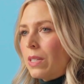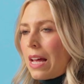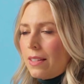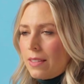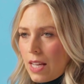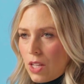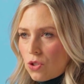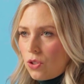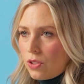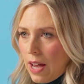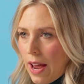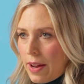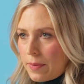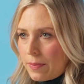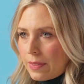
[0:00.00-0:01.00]
ancestral
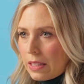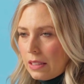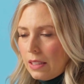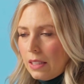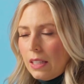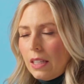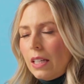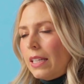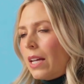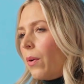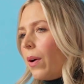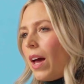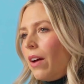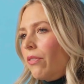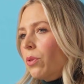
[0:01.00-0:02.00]
diet. Now,
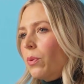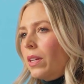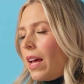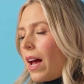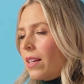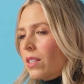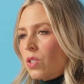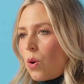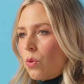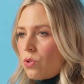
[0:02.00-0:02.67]
everyone has their own